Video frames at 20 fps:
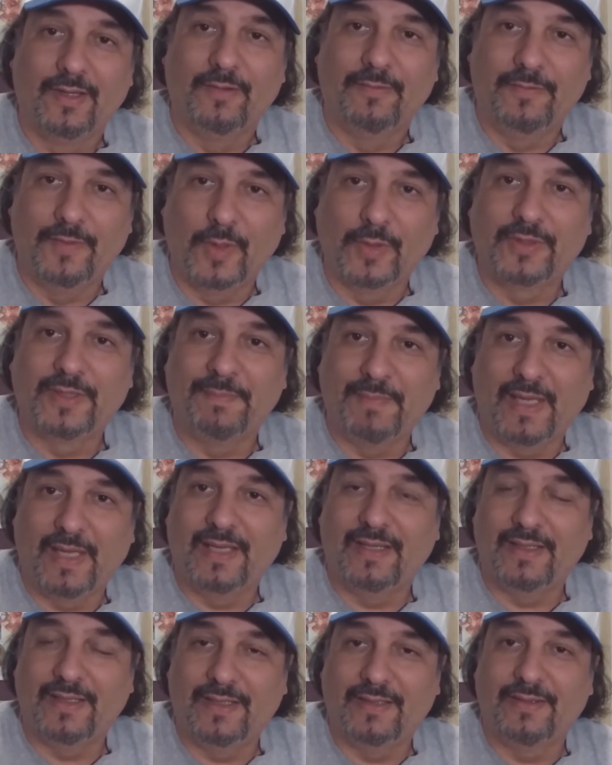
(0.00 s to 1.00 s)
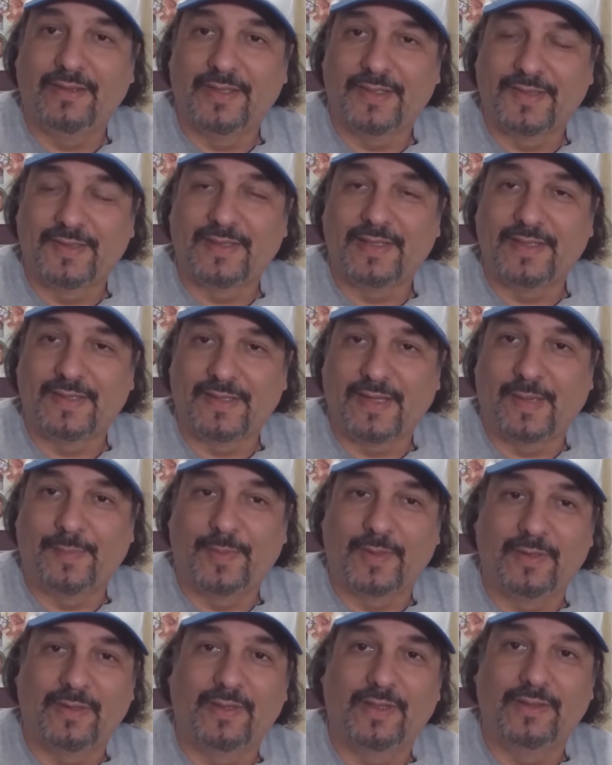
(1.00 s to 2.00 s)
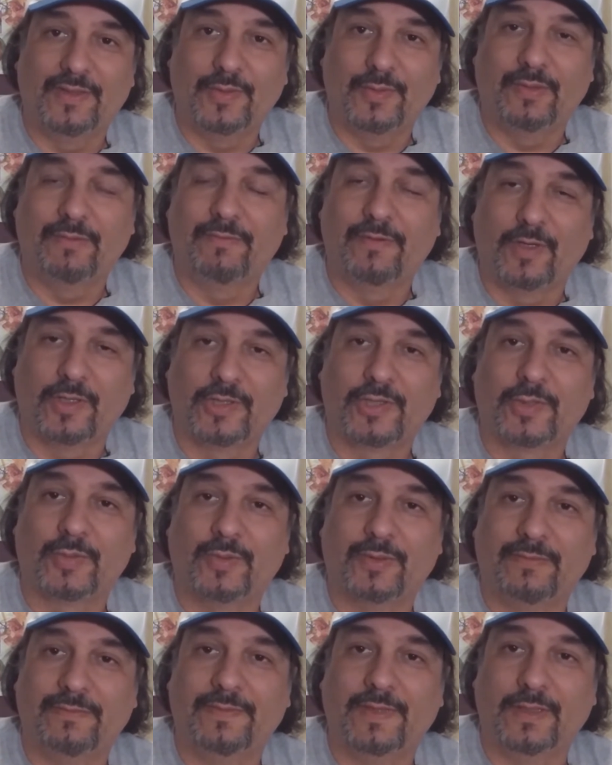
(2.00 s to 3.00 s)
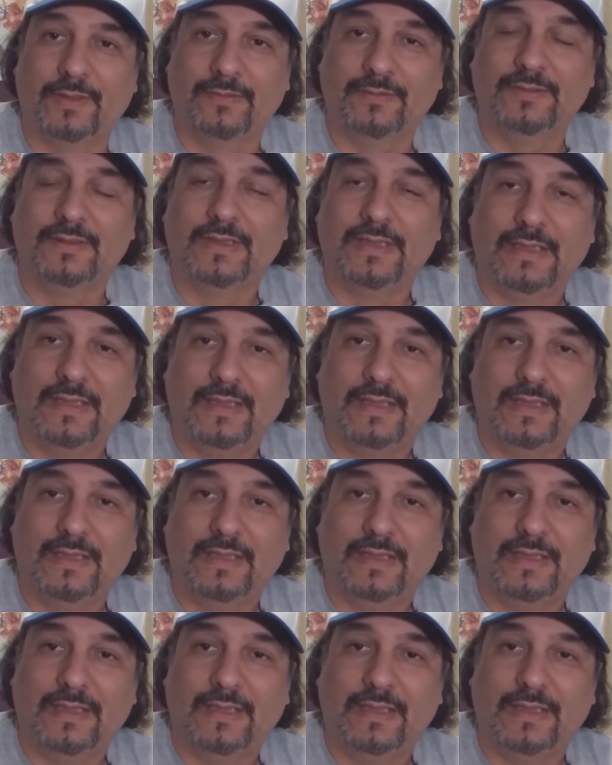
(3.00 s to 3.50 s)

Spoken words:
vote the man in this December and do a virtual vote.